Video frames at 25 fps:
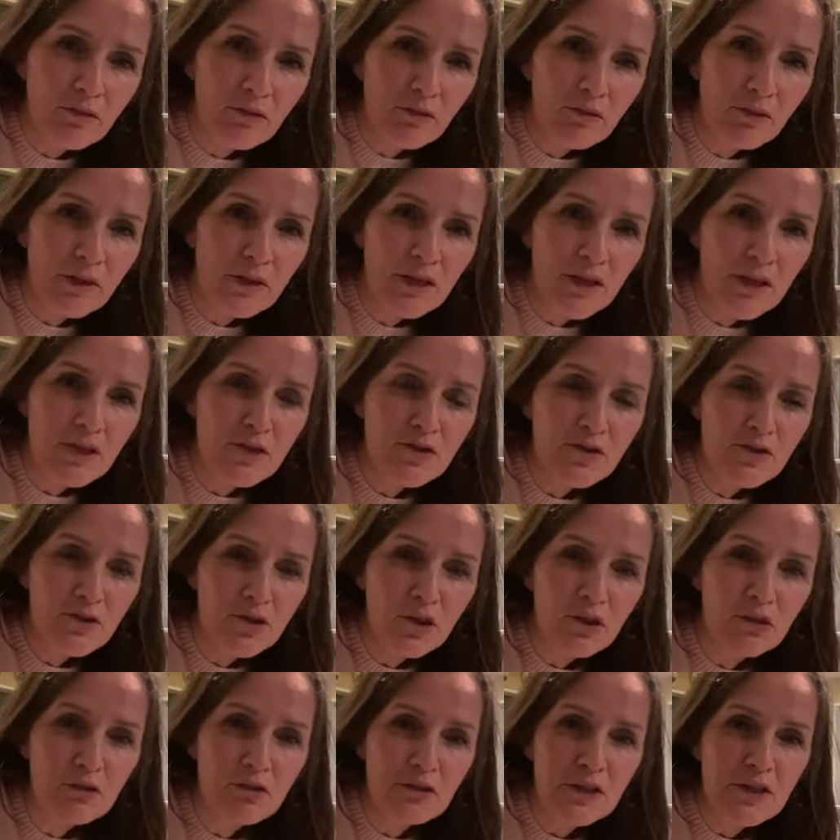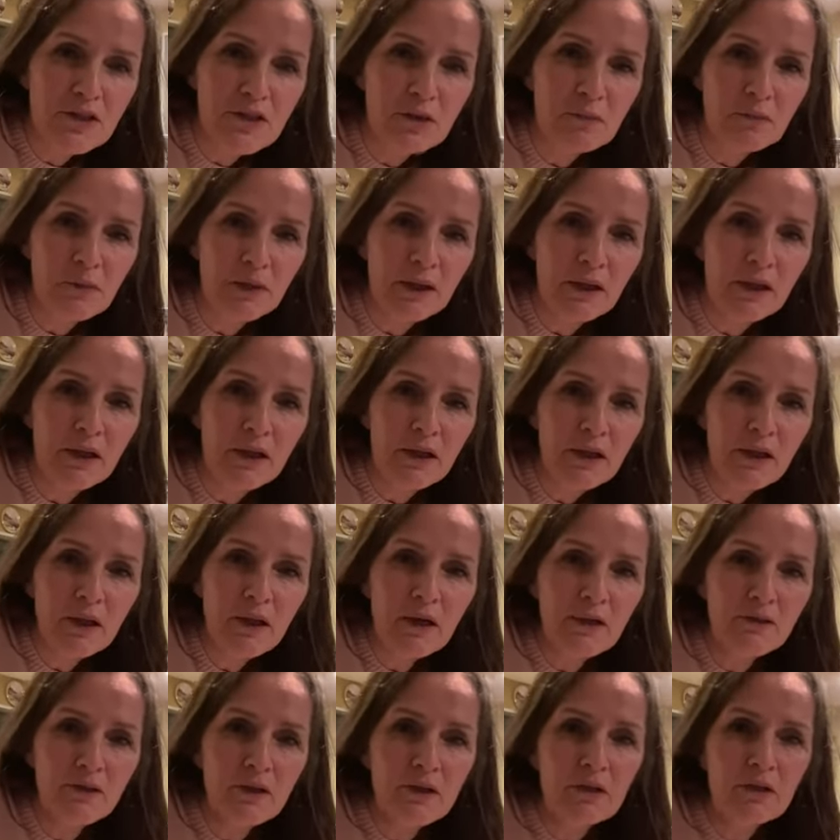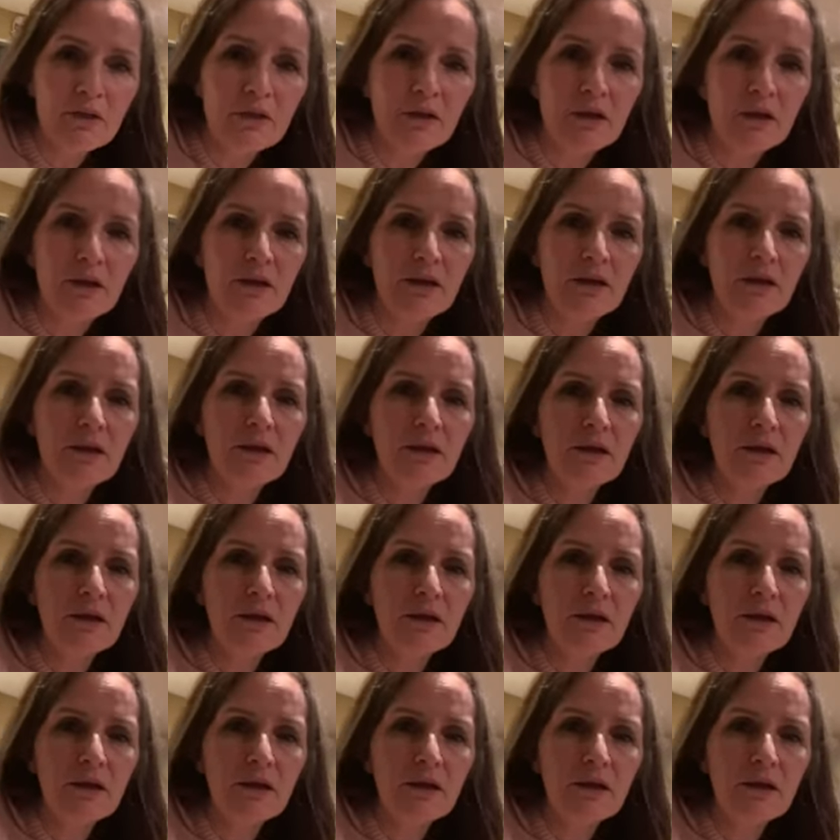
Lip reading: Vinny stew recipe? I think the